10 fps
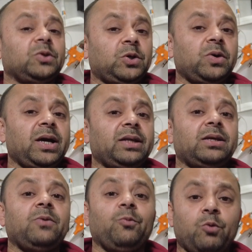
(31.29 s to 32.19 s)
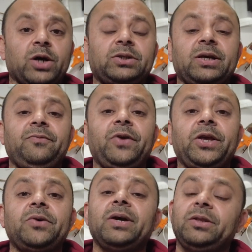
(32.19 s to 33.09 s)
So go ahead, watch that
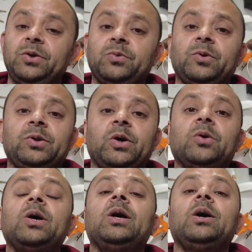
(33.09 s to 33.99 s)
video and you will know